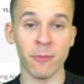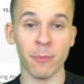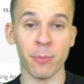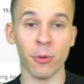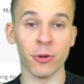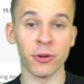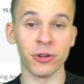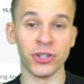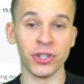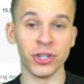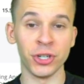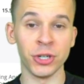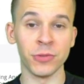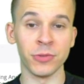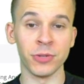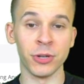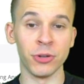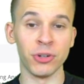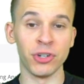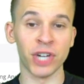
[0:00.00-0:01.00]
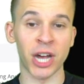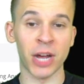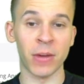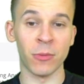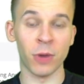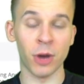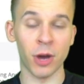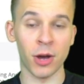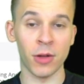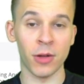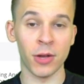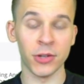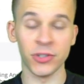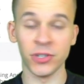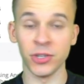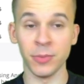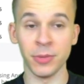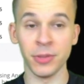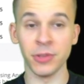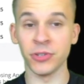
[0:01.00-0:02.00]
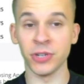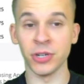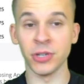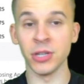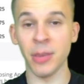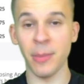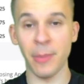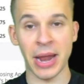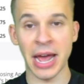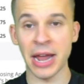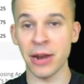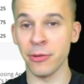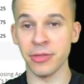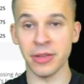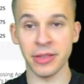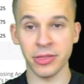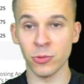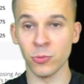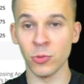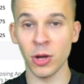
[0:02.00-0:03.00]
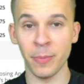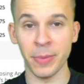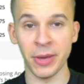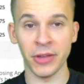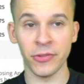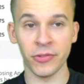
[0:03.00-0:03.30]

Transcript: Porter Jr. with no John Wall, assuming there's no limit. I don't think there will be.